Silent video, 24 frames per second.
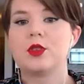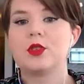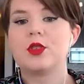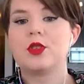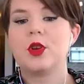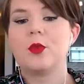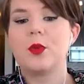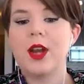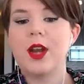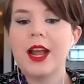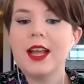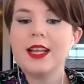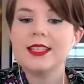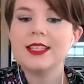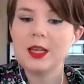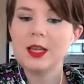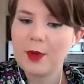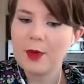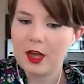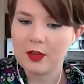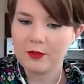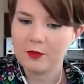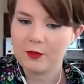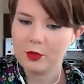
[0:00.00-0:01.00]
So when I say
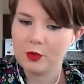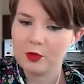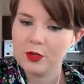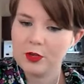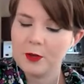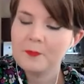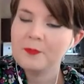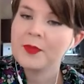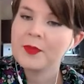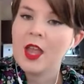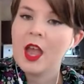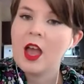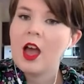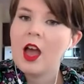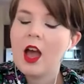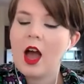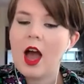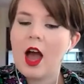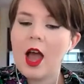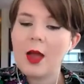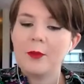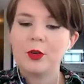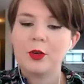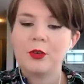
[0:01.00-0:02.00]
pet food,
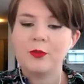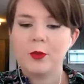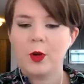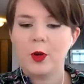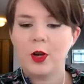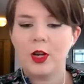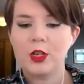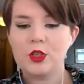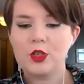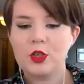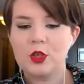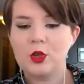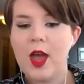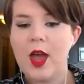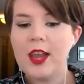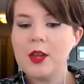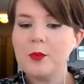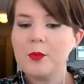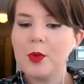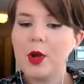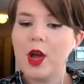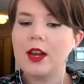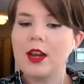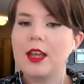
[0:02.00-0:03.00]
I'm referring to any
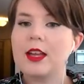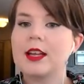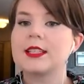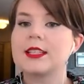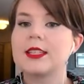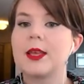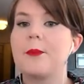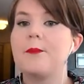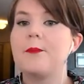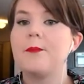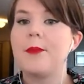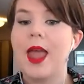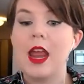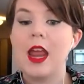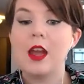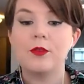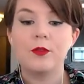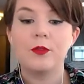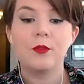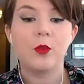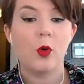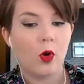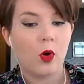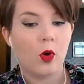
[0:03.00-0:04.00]
products made
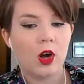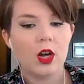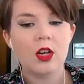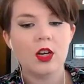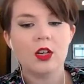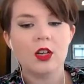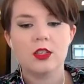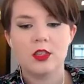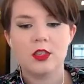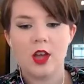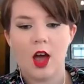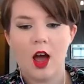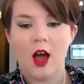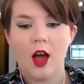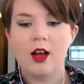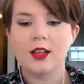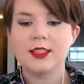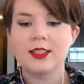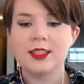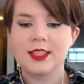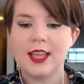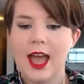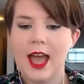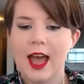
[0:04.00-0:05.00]
for
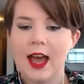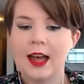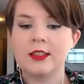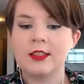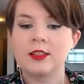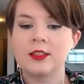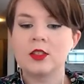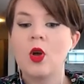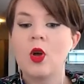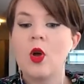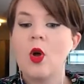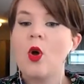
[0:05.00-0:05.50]
dogs, cats,